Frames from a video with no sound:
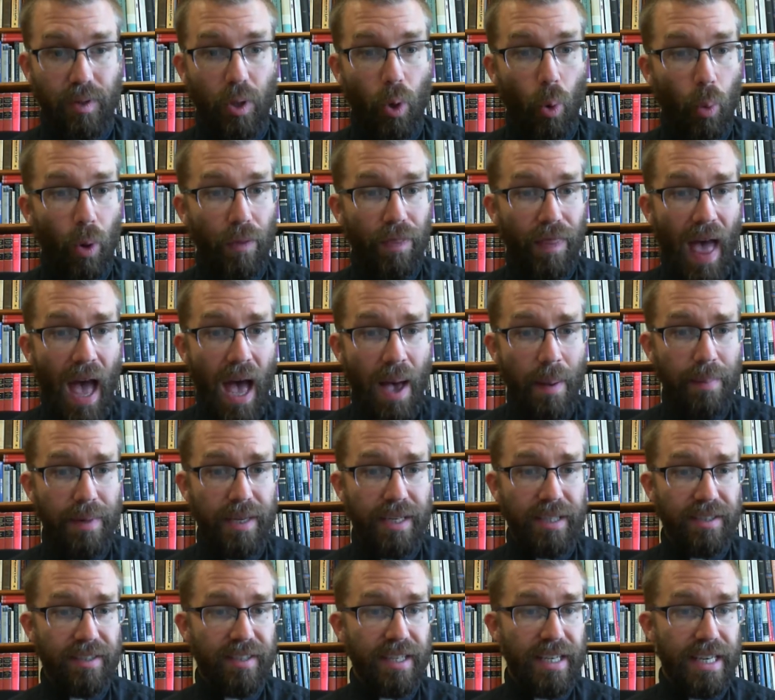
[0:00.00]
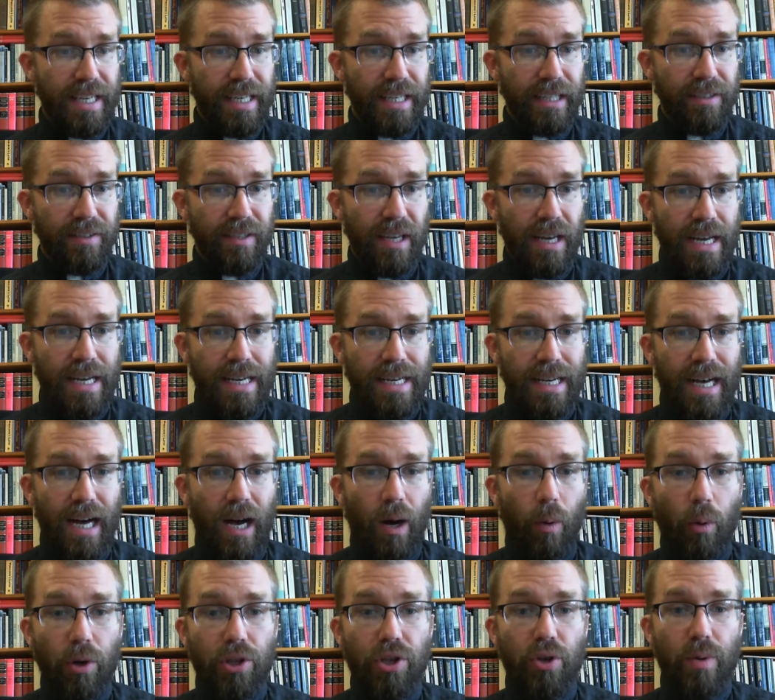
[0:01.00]
What that means is
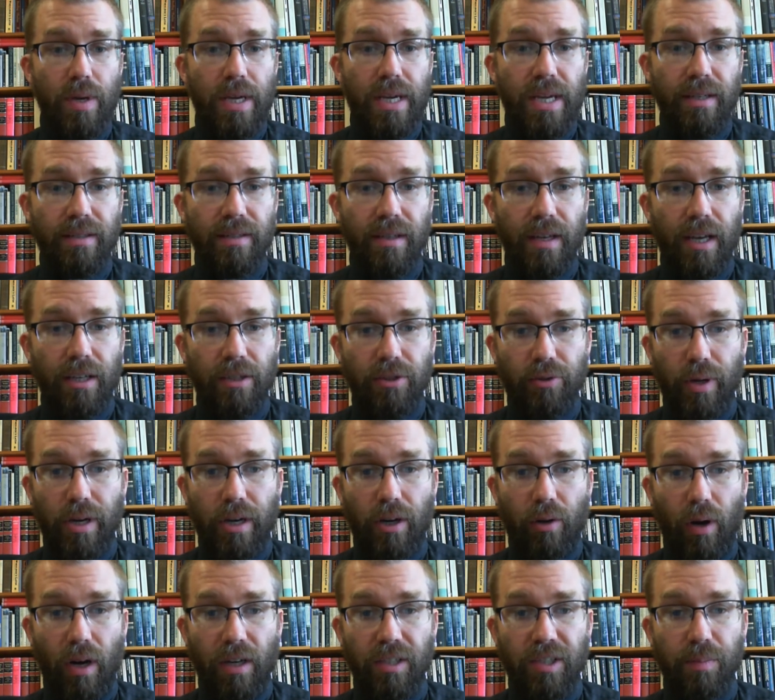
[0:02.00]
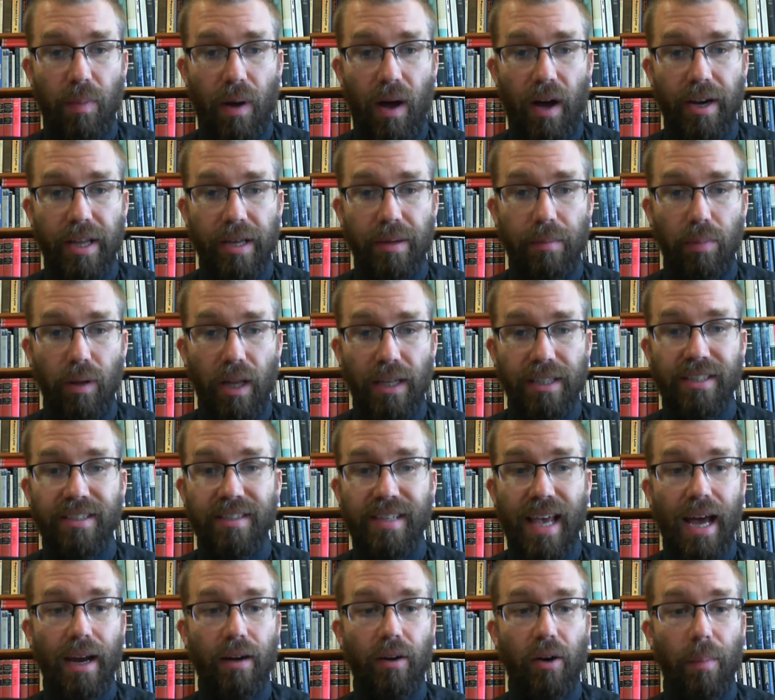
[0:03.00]
uh, when you eat and drink Christ's body and blood
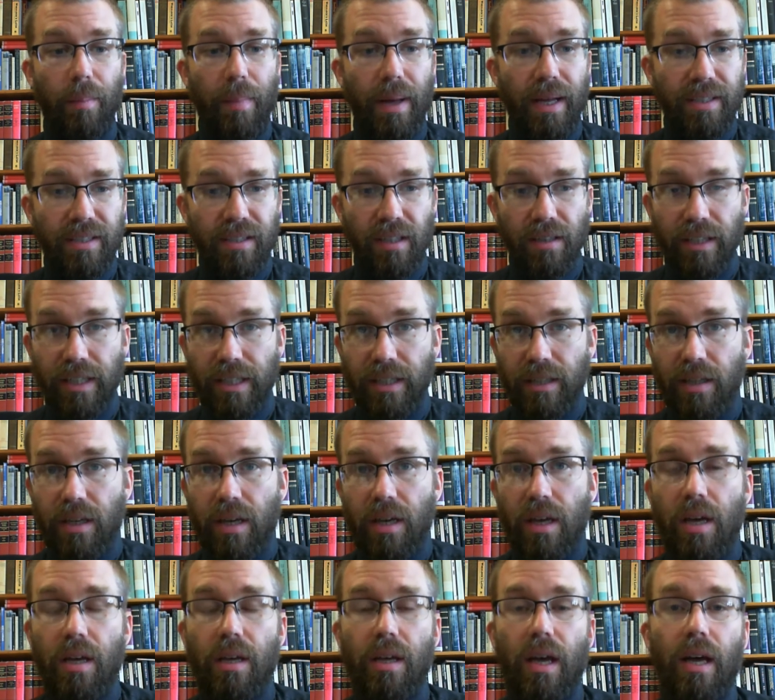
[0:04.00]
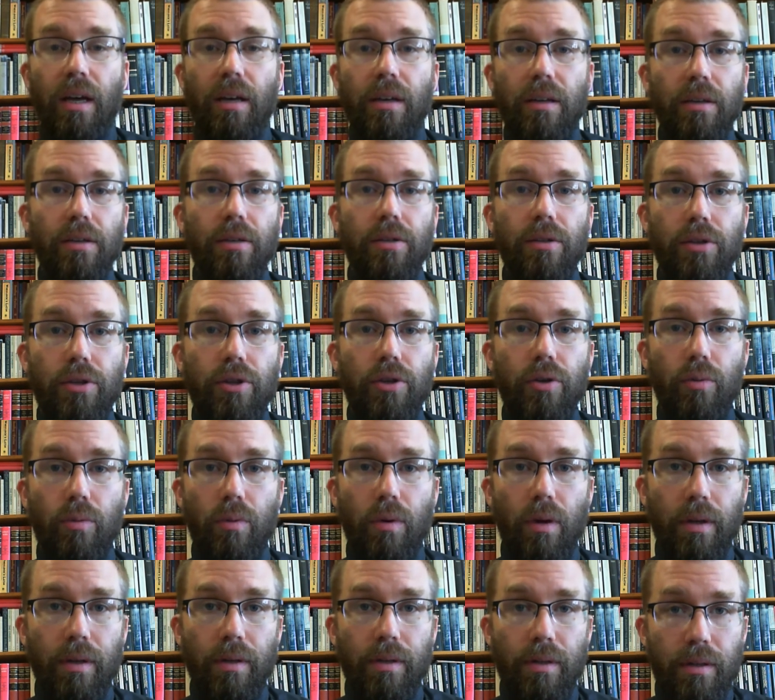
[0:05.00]
sacramentally, uh, you
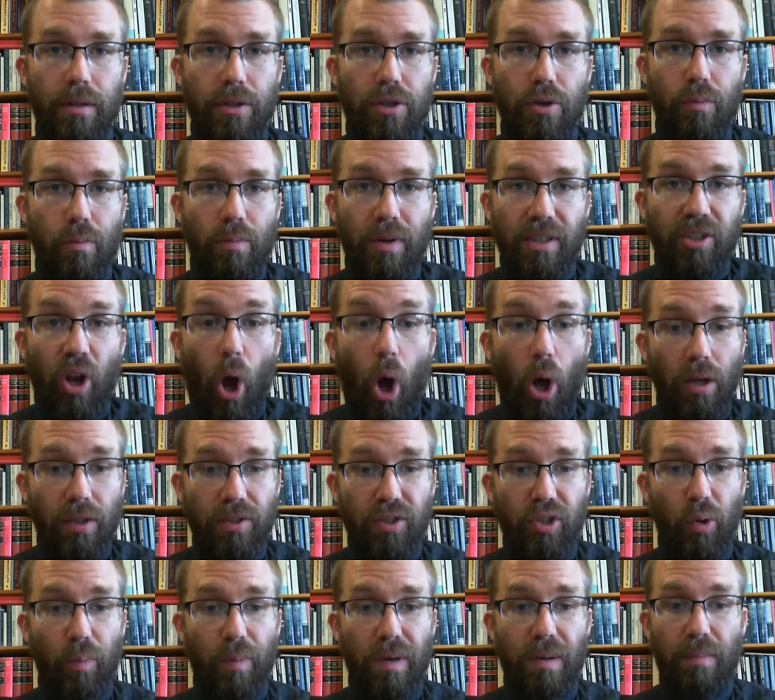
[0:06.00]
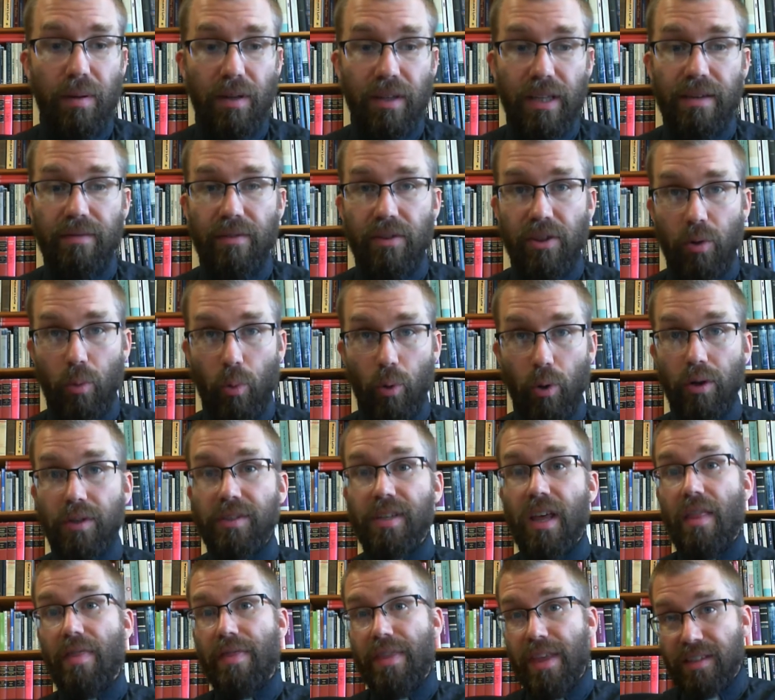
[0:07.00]
you must also be believing the
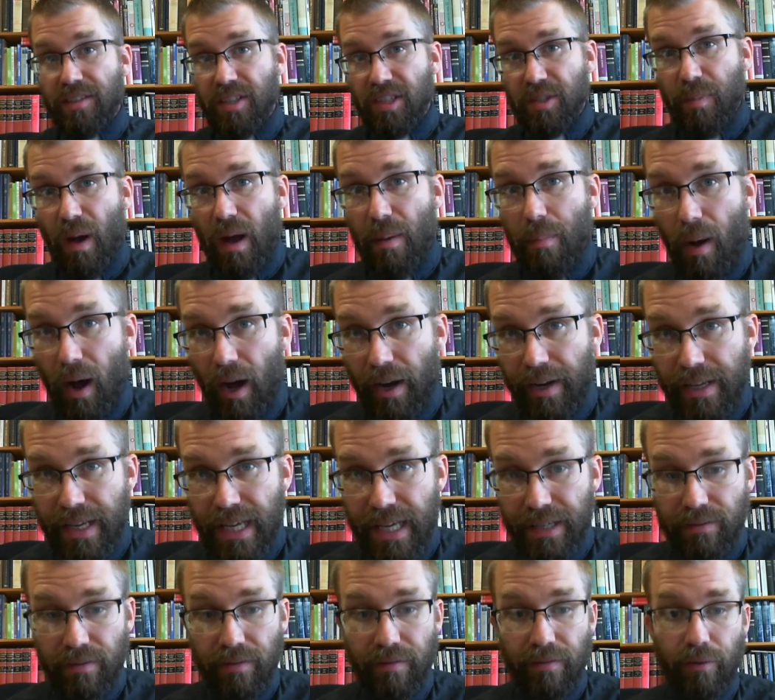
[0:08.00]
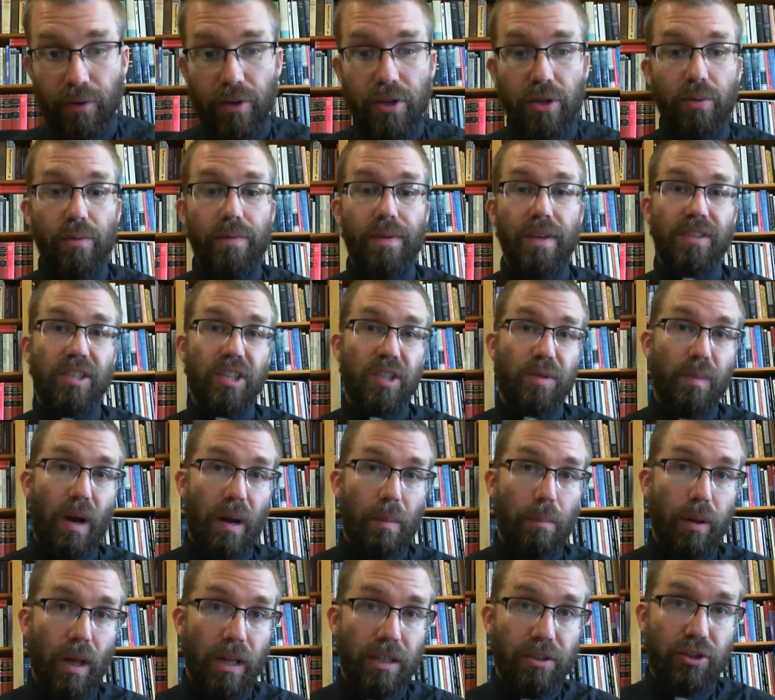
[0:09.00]
words this is my body given for you this is my
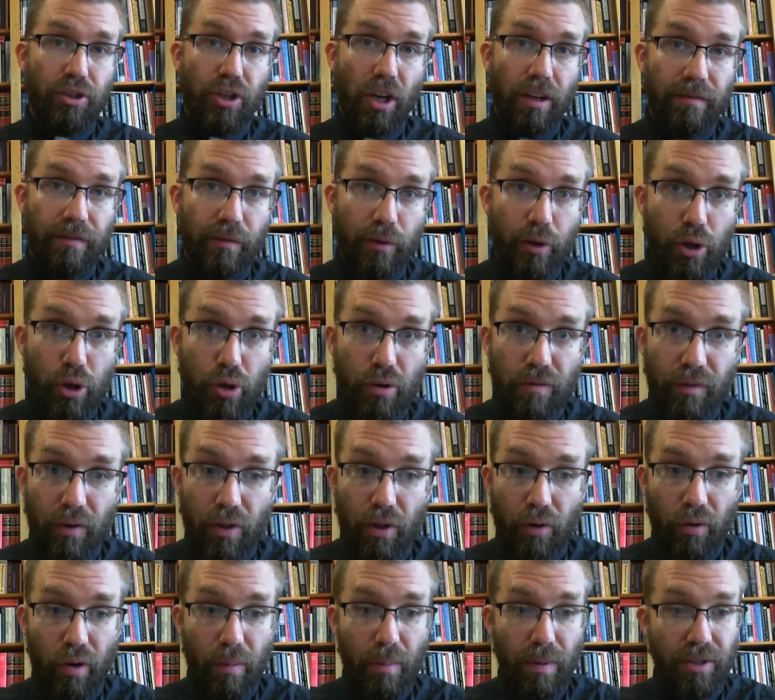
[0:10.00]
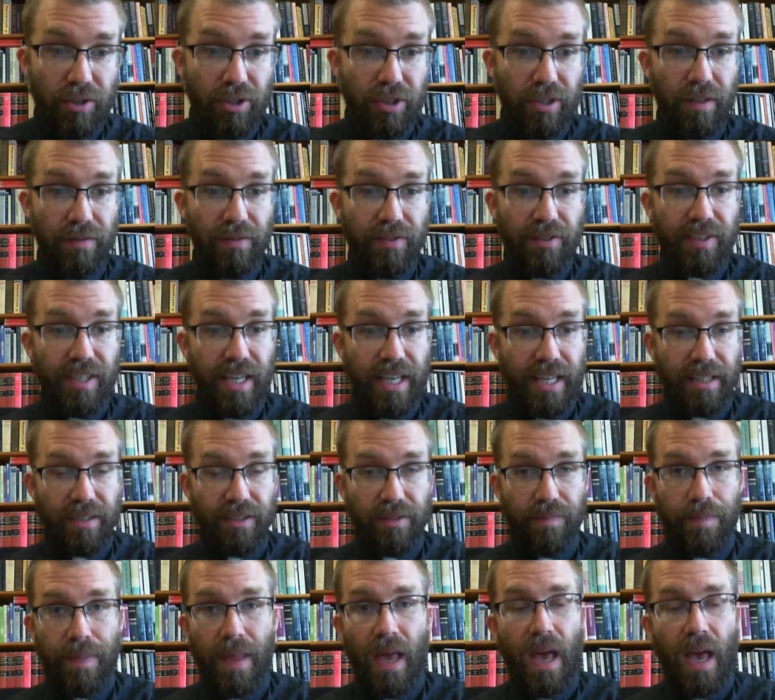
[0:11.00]
blood shed for you for the remission of sins